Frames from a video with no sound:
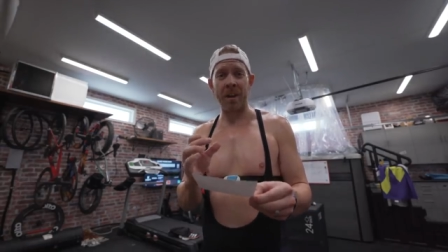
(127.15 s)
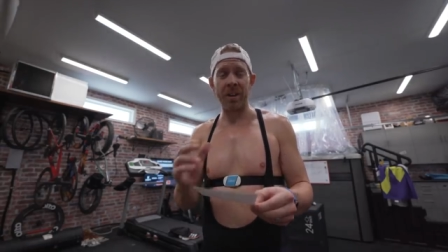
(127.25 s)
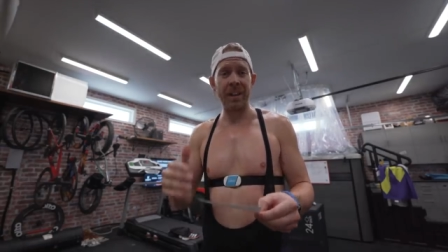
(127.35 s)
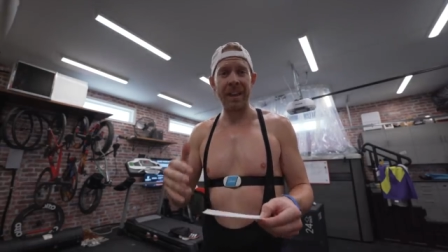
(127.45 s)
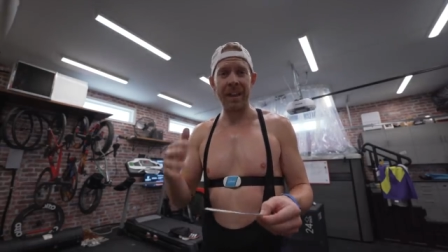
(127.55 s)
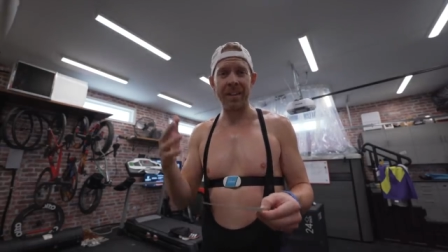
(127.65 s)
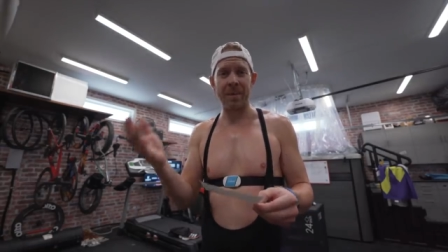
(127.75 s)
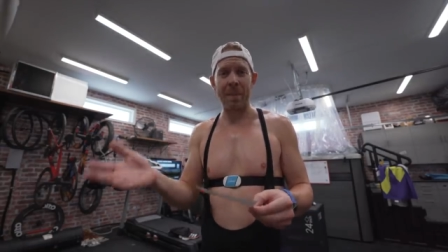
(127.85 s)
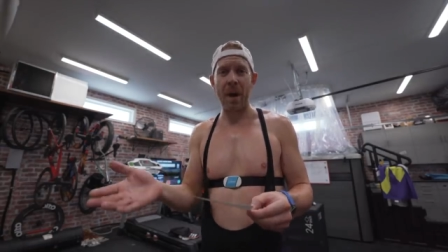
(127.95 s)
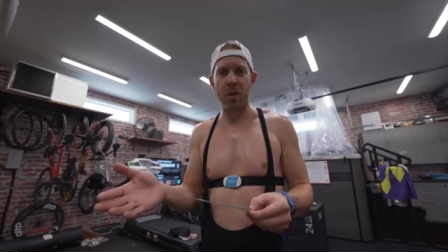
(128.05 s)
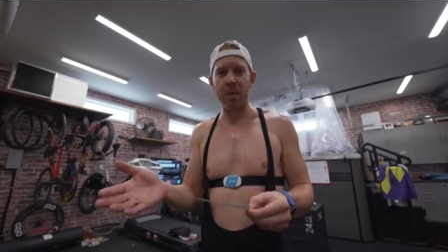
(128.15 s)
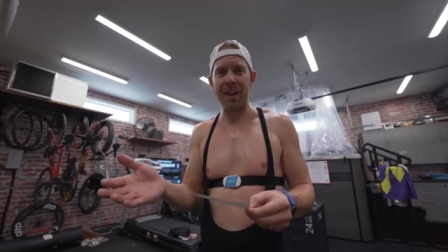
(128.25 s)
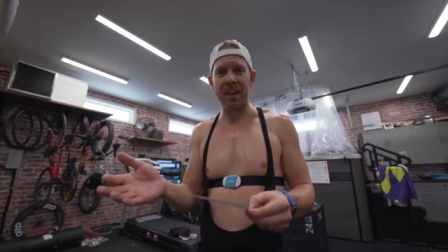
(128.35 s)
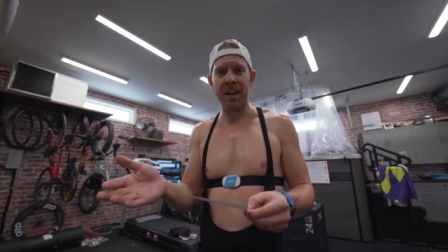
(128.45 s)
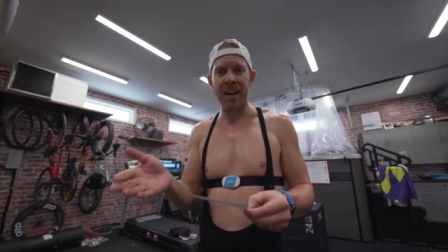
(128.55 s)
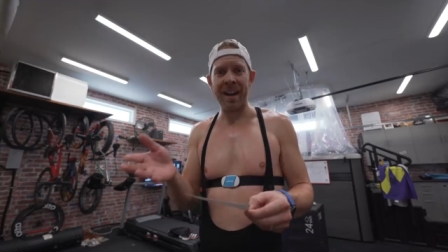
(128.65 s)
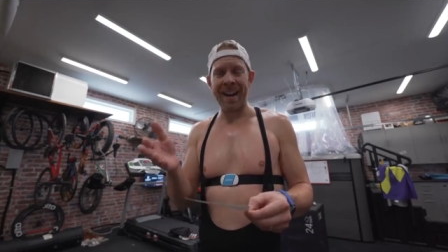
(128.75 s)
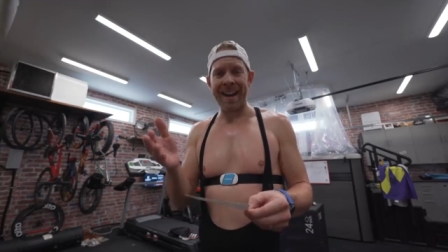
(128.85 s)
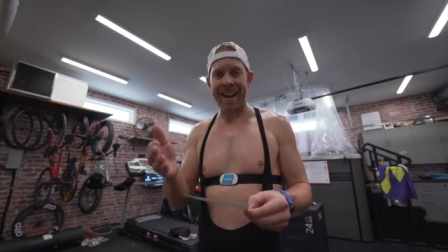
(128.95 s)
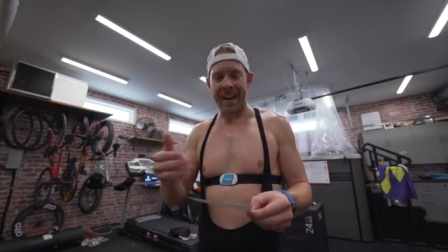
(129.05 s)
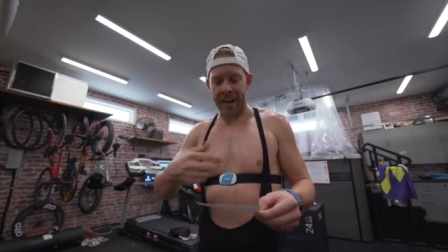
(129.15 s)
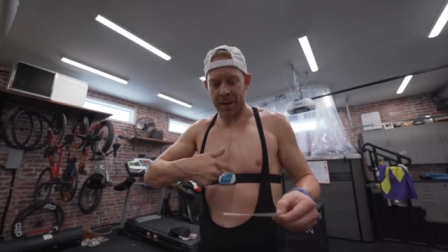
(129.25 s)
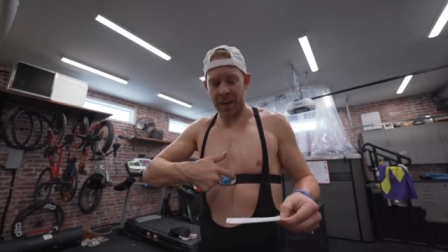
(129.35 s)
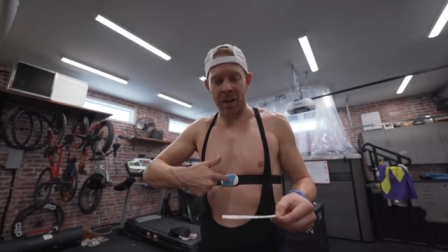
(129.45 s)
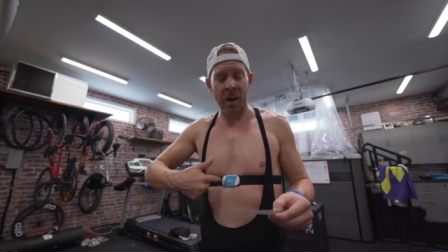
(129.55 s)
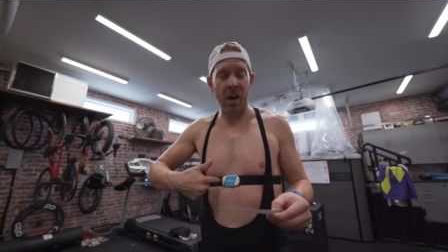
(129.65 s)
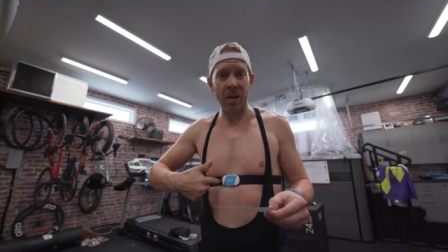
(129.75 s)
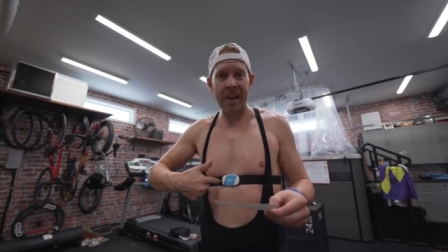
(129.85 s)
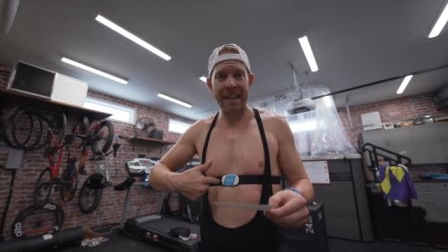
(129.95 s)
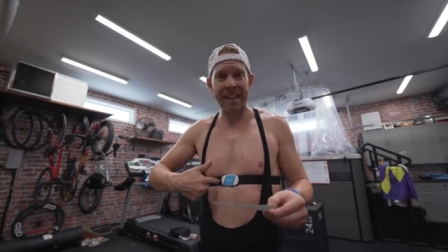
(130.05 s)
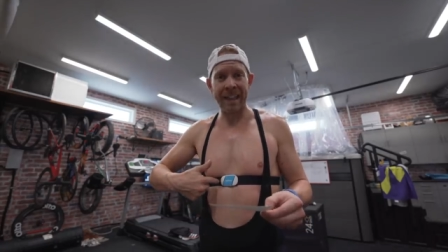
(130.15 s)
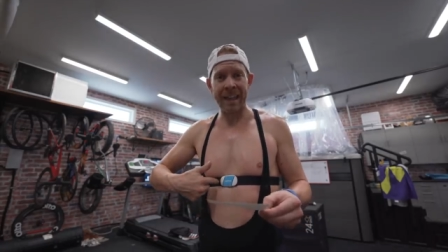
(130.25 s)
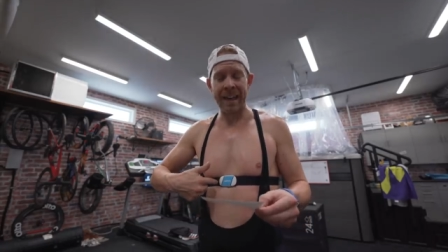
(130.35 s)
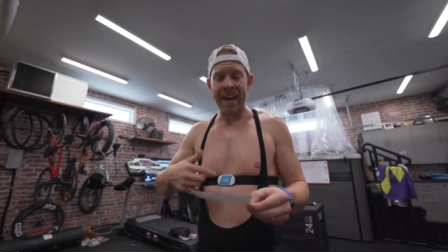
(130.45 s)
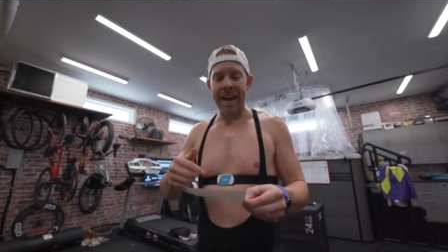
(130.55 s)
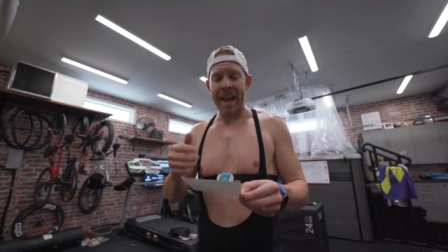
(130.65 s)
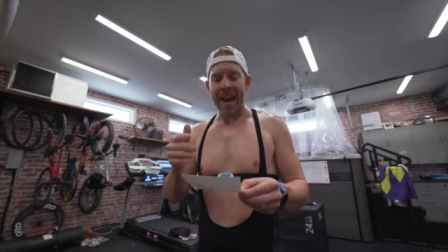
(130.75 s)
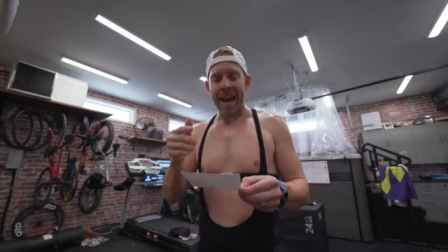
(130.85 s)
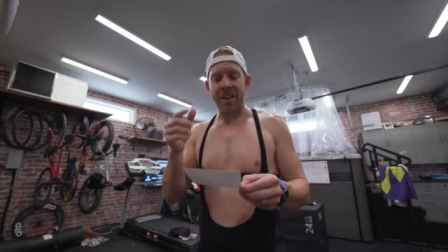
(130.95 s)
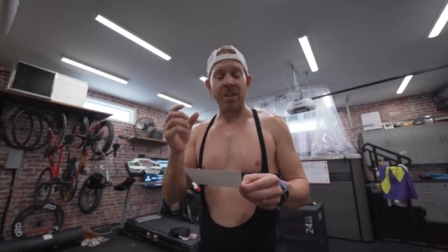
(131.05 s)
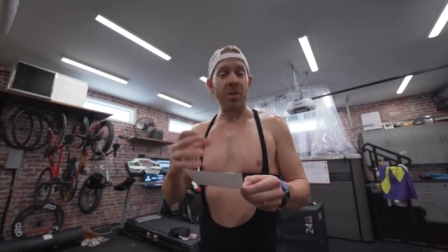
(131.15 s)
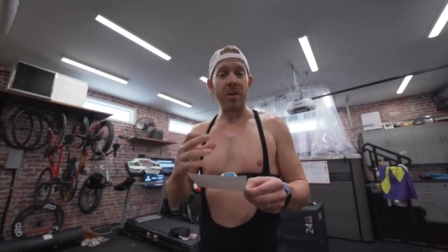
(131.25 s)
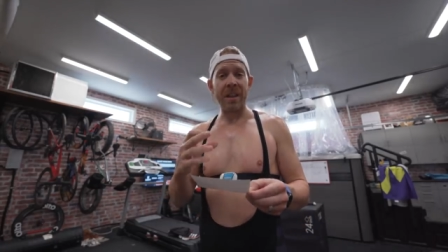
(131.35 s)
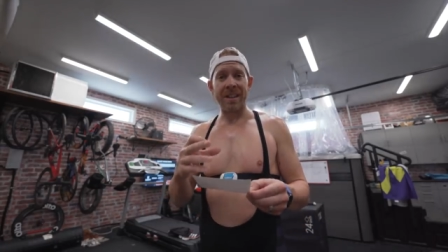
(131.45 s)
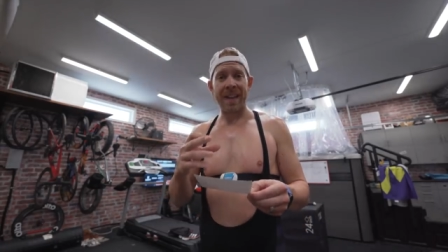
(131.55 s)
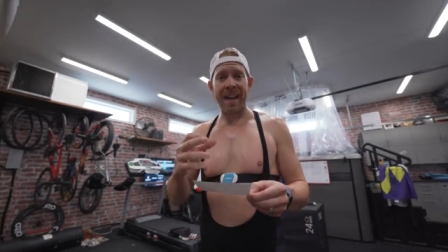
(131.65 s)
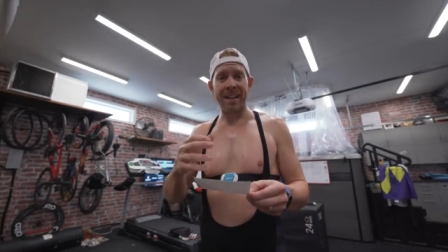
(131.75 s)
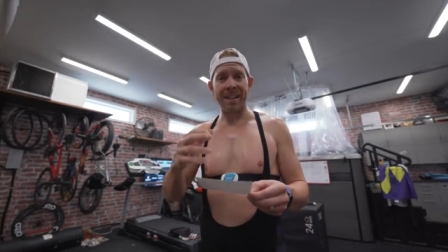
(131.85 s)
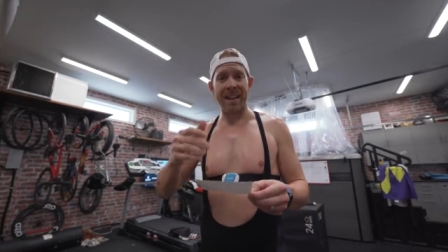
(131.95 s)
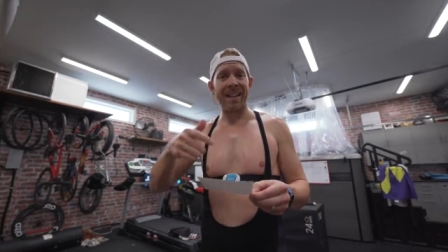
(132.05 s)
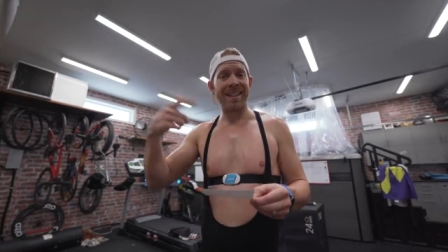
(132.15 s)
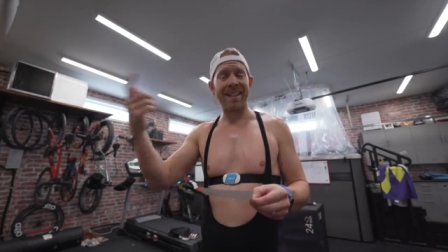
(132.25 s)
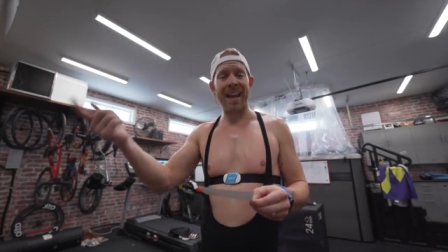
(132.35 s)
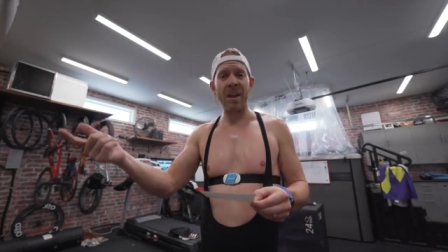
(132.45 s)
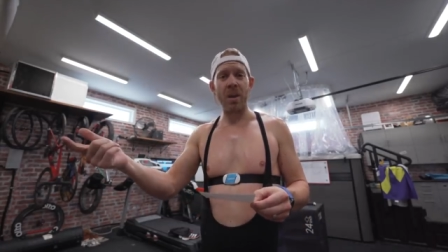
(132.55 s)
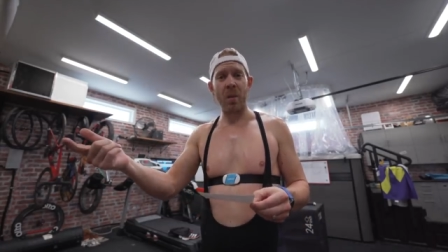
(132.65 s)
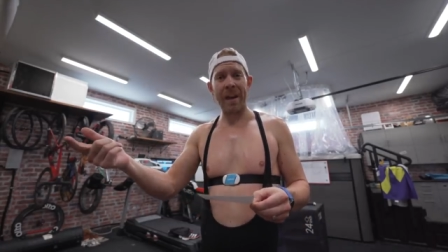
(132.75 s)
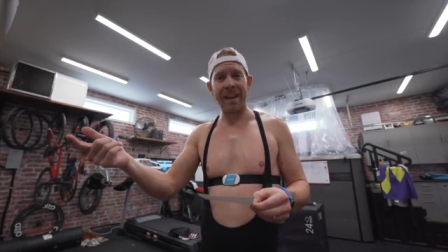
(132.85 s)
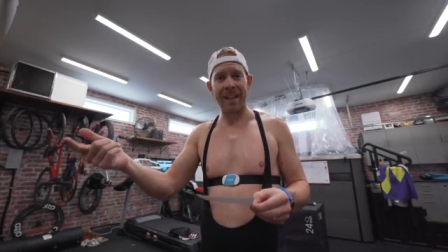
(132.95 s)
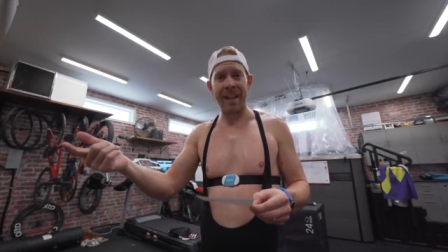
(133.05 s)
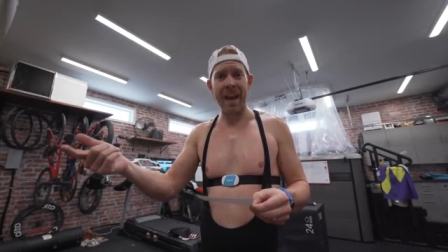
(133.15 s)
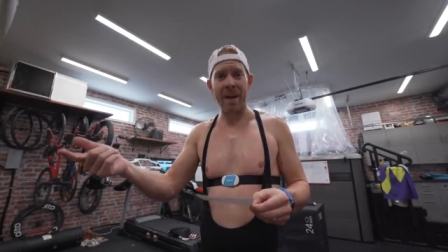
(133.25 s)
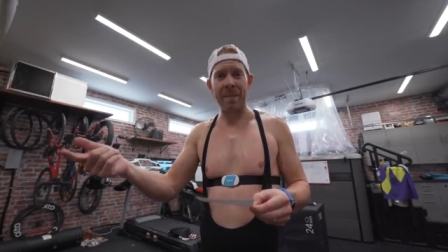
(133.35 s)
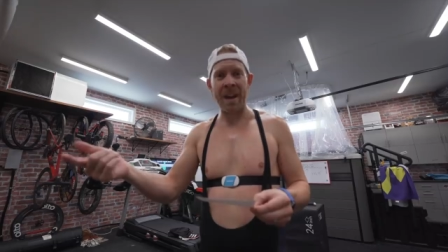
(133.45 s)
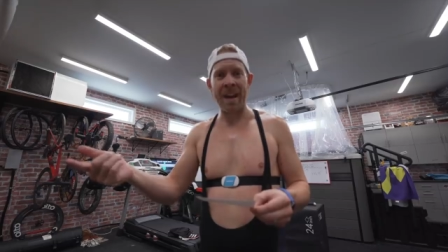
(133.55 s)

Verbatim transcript: All you need is a power meter and heart rate, and you do this test, send it away to them,